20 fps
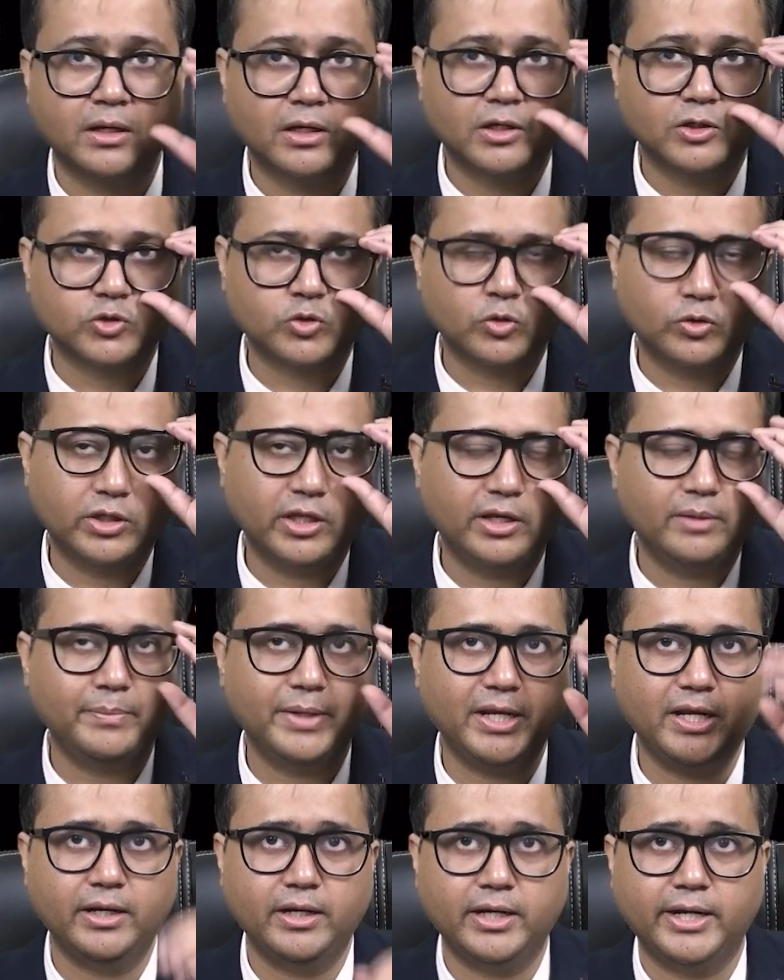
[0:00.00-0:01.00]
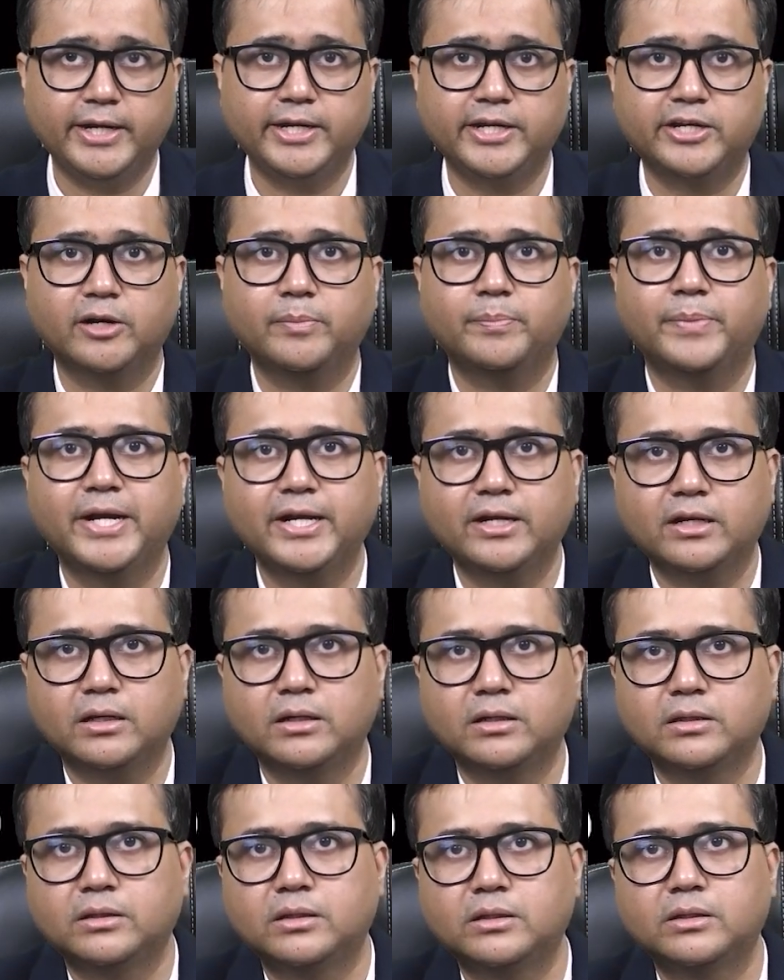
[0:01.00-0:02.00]
So they may interpret
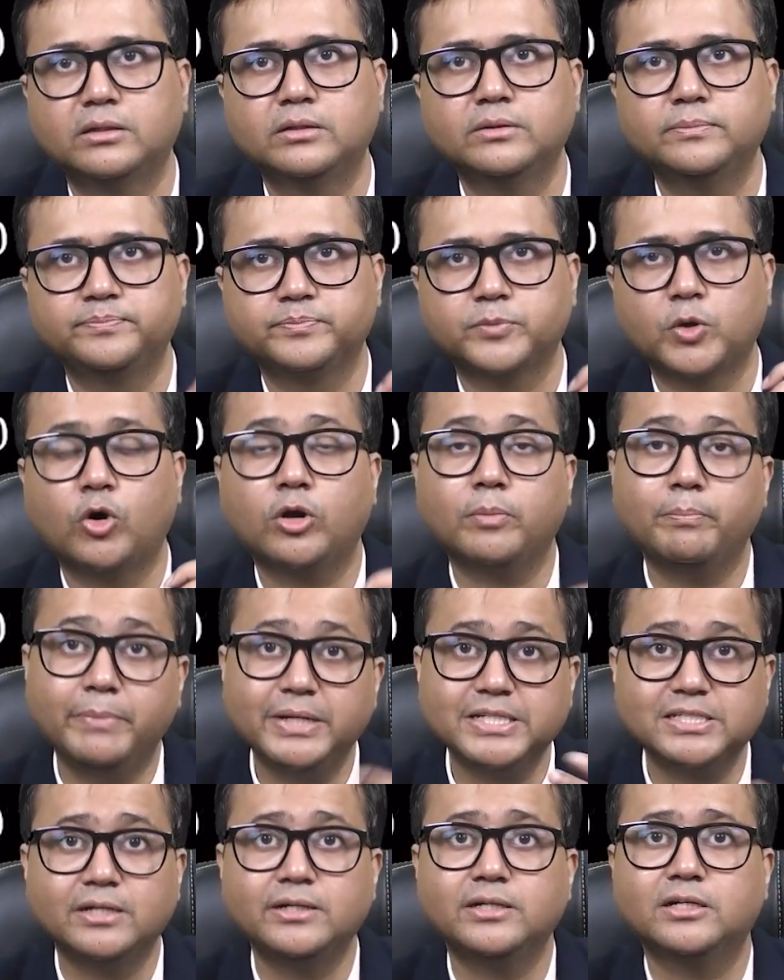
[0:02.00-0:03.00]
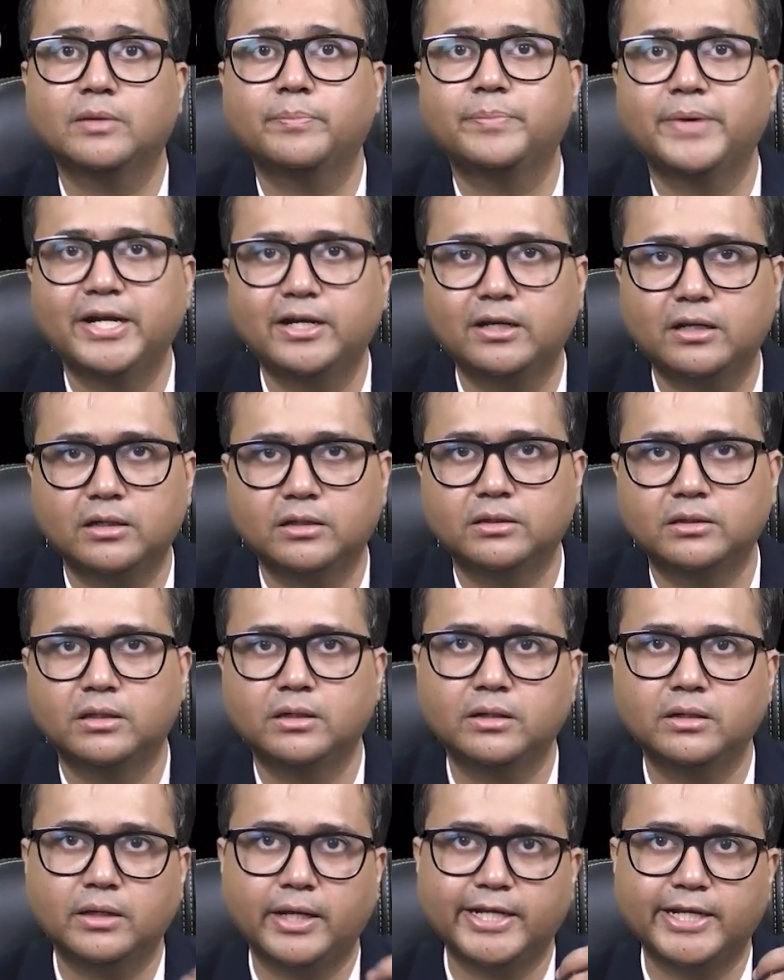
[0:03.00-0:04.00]
the or misinterpret
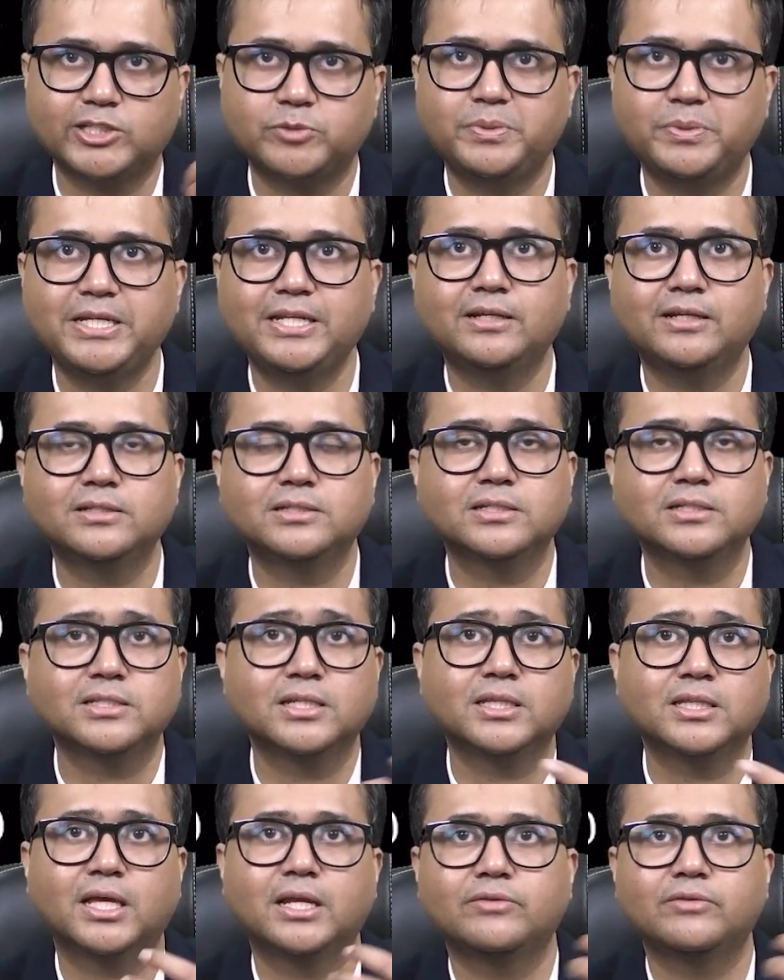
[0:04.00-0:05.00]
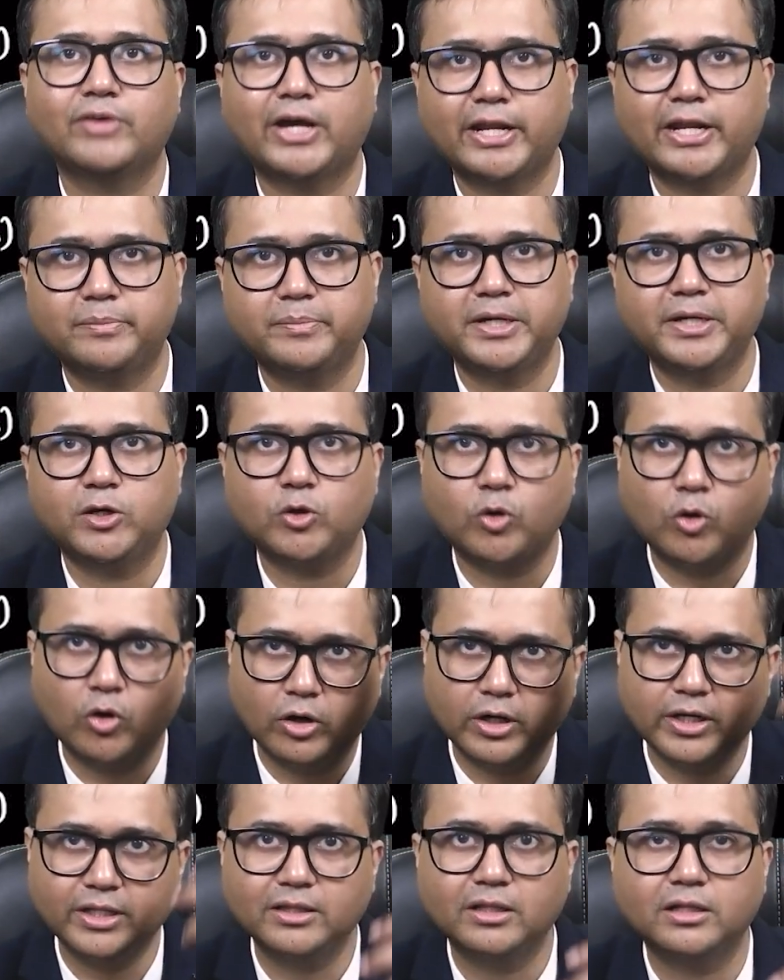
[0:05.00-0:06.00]
the experiences in the environment
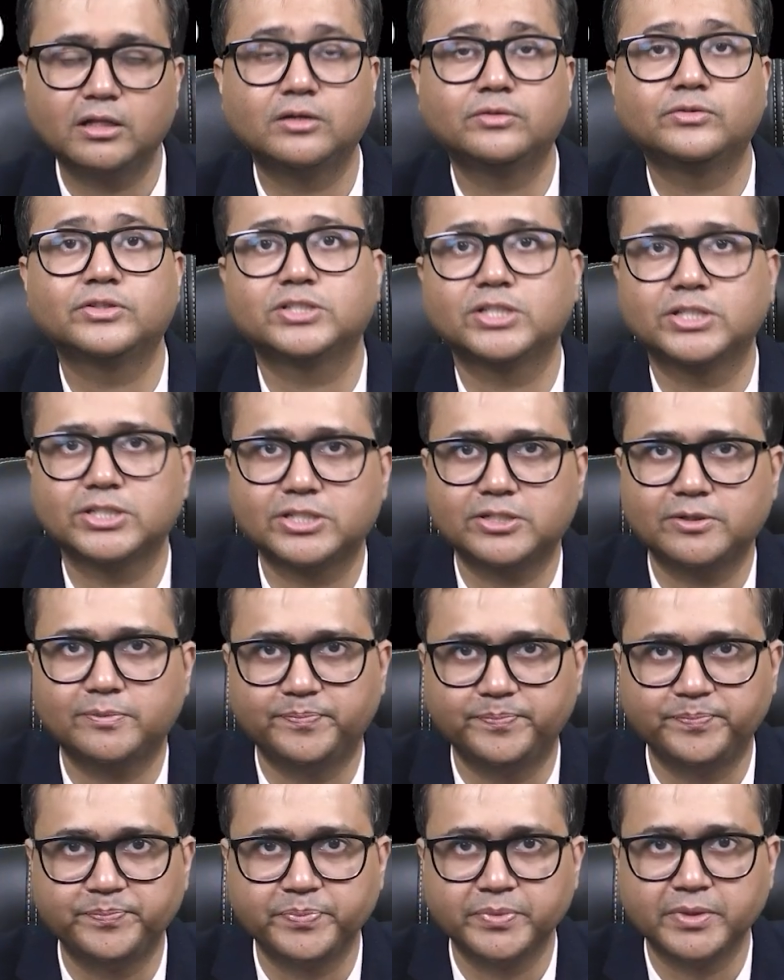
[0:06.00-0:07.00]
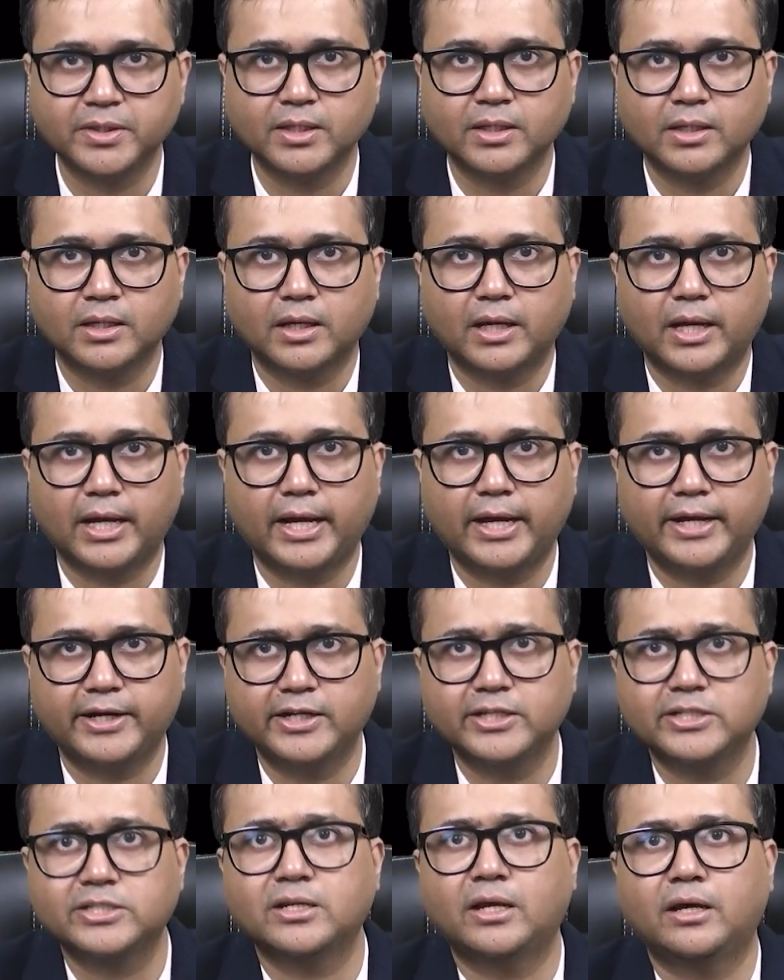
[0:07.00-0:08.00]
or in the nervous system uh,
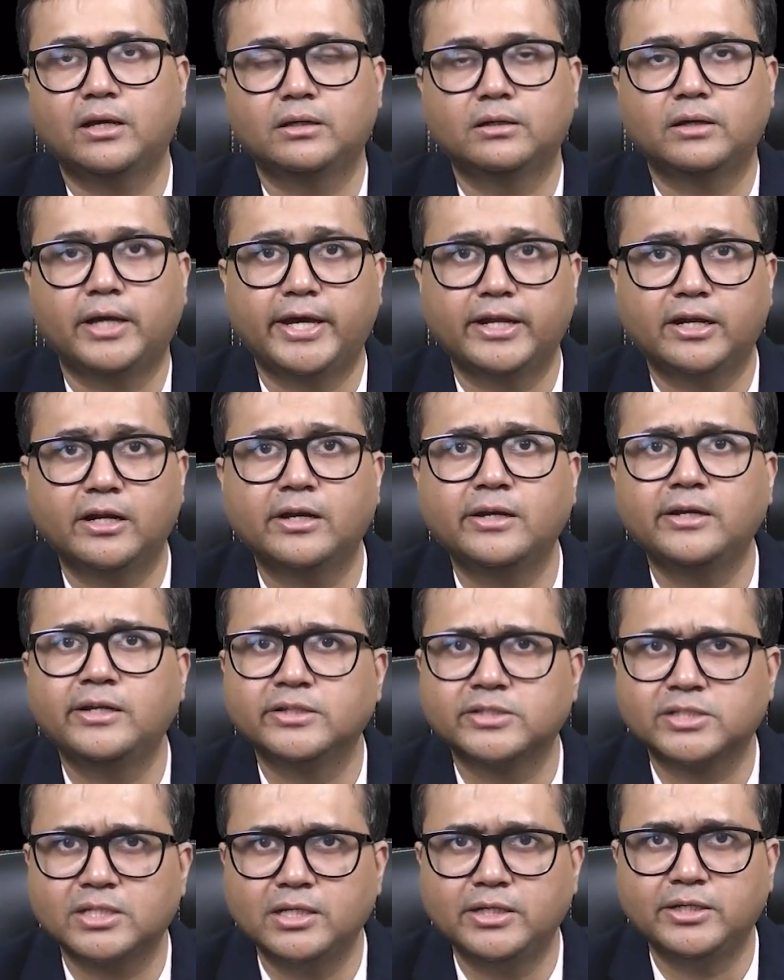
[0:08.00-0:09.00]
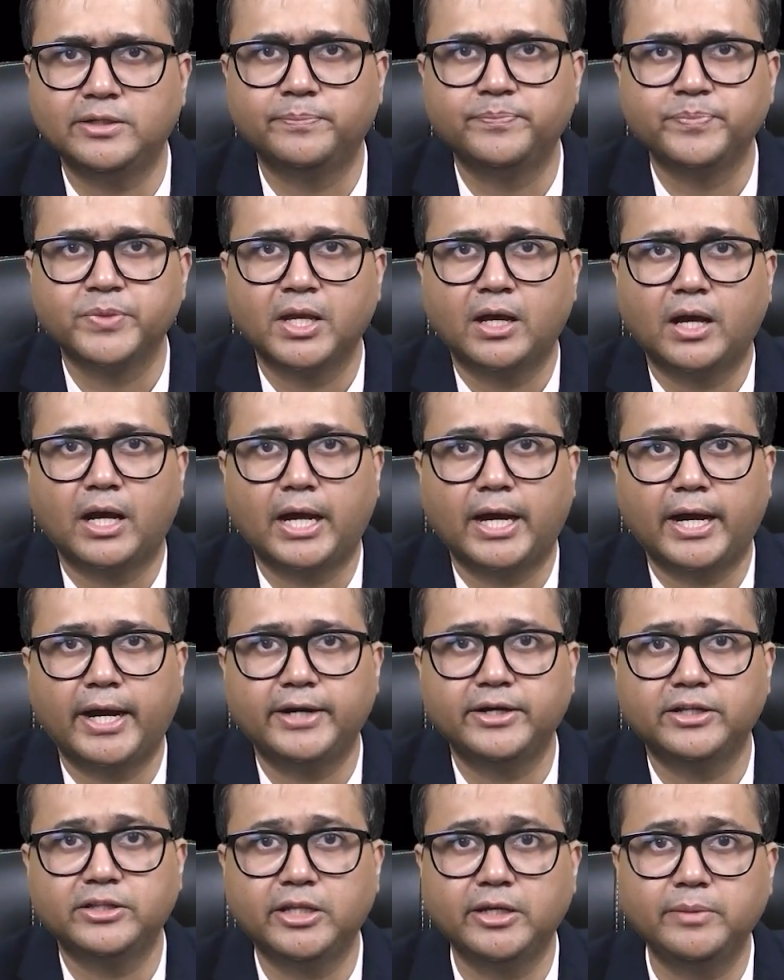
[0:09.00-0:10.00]
erroneously
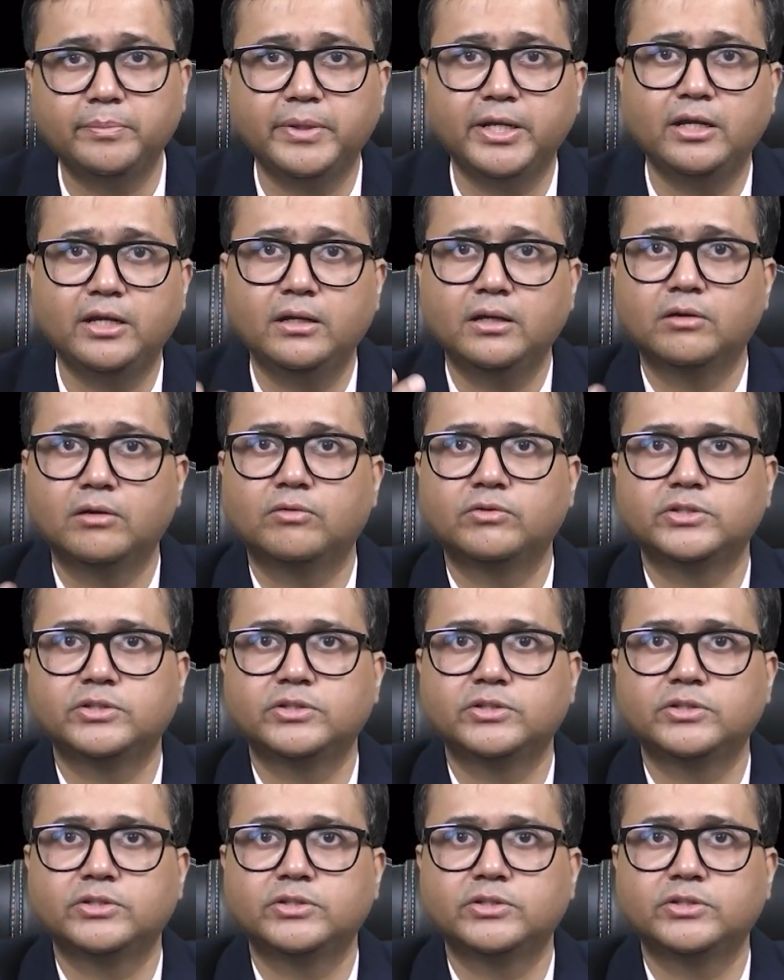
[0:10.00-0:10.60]
and they may